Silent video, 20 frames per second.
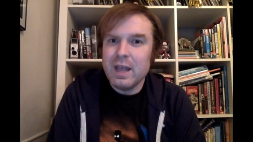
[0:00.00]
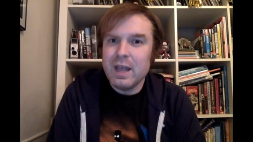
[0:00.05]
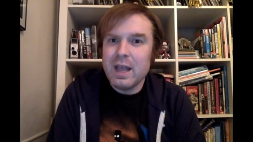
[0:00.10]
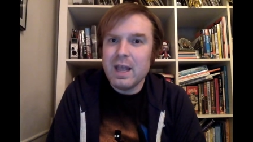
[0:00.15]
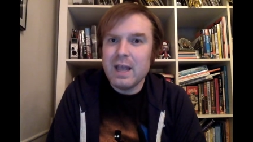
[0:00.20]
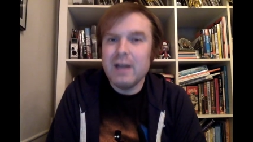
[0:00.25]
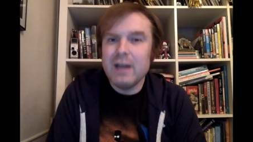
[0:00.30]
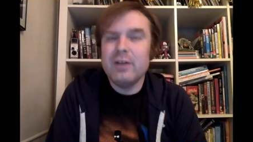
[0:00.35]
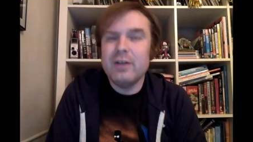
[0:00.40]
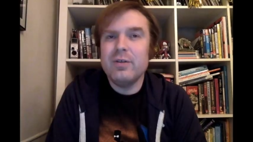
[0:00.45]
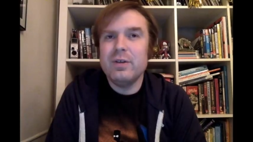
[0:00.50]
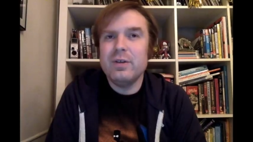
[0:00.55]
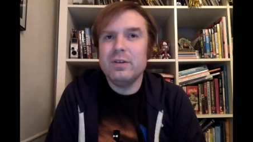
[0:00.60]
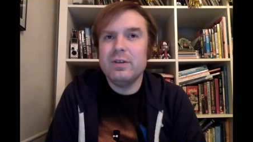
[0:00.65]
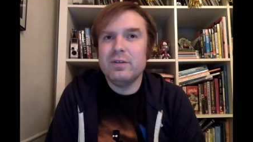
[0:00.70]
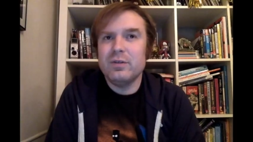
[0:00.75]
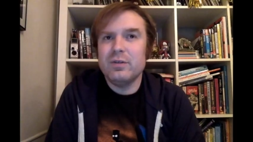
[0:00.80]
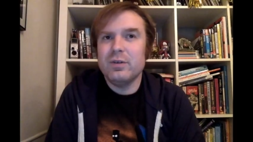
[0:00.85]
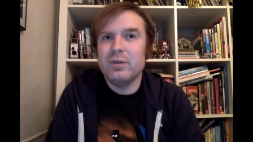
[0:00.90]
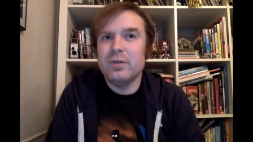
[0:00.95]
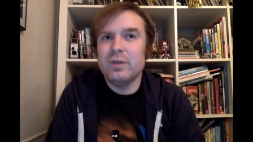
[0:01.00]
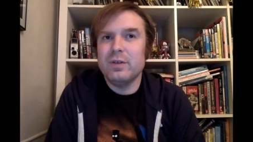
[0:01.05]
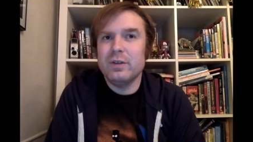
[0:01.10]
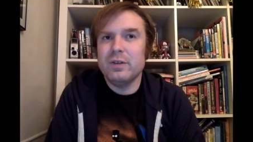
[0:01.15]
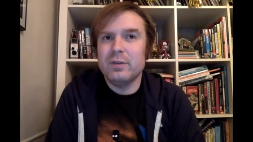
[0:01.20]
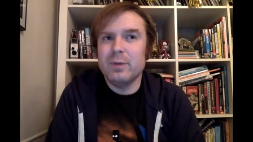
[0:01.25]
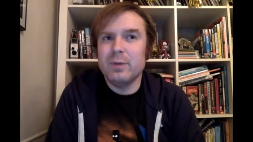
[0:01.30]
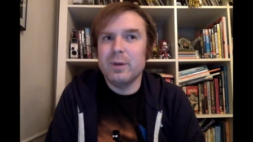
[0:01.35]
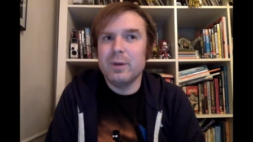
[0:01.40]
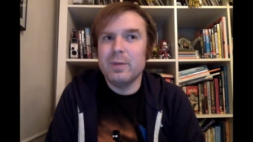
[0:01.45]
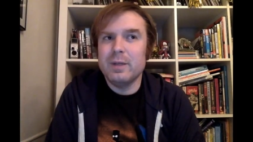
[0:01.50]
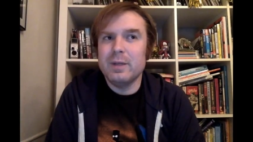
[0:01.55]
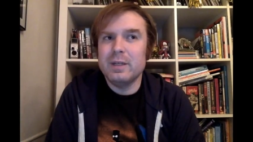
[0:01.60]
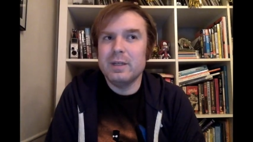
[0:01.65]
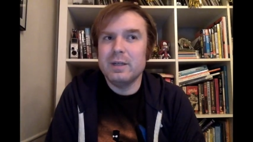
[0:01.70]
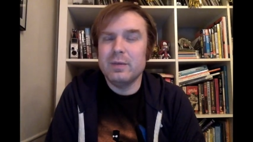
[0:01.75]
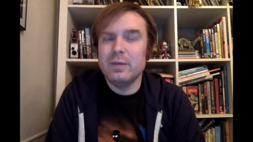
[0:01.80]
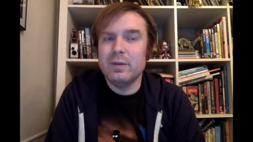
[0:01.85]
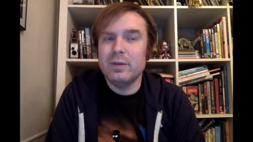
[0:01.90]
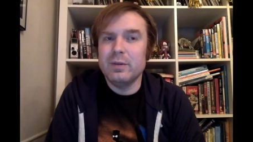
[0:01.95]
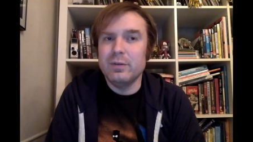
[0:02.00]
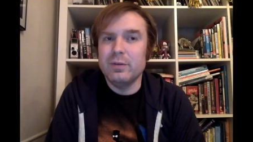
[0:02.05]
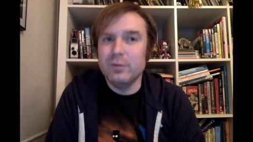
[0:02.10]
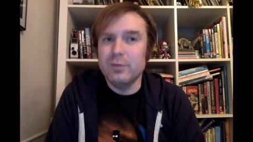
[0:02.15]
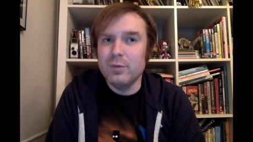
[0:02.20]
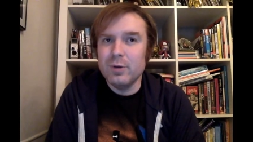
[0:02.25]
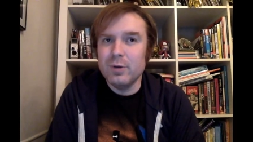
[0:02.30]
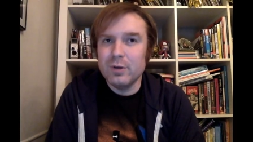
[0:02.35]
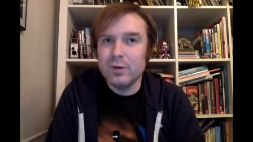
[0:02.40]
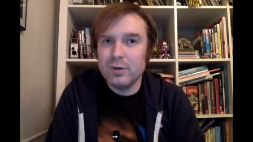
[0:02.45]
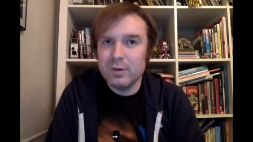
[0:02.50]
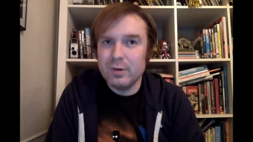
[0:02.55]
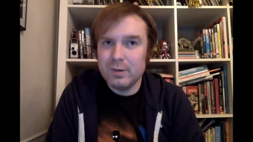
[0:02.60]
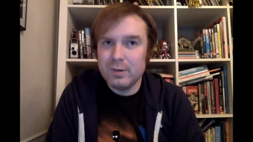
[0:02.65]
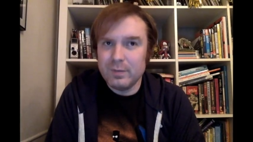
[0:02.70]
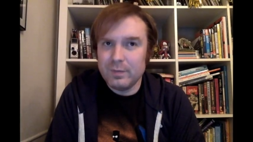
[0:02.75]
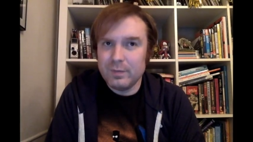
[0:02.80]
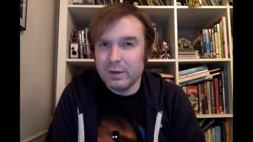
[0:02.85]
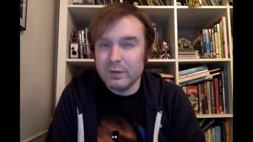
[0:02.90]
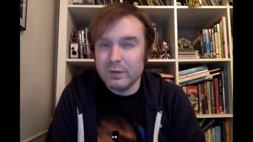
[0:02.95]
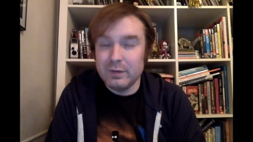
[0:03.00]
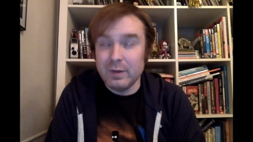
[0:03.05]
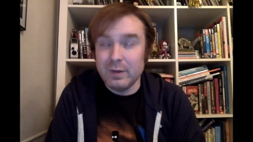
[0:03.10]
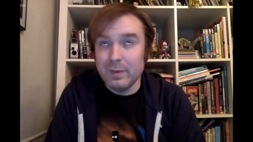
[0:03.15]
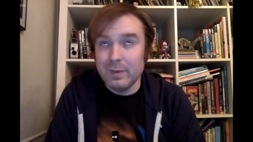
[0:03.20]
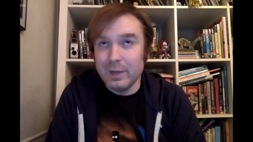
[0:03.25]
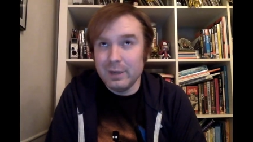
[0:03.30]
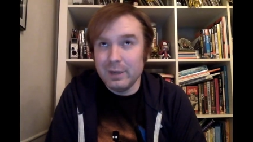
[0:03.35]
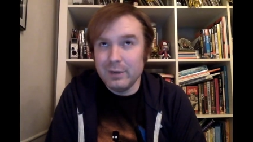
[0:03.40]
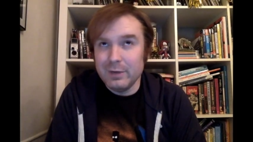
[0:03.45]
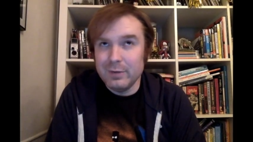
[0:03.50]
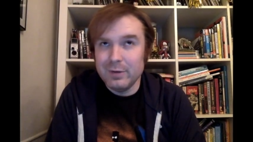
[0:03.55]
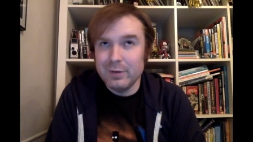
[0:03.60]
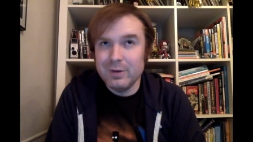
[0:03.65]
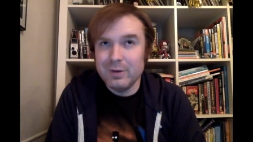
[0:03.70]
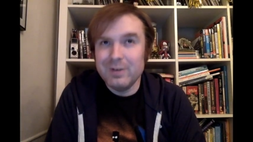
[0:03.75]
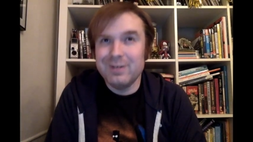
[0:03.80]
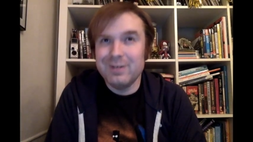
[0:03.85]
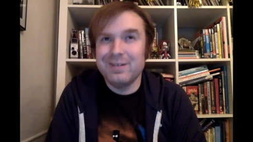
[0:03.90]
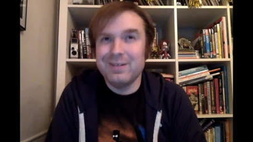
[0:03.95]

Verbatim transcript: And I know he's sort of experimenting with newer, semi-newer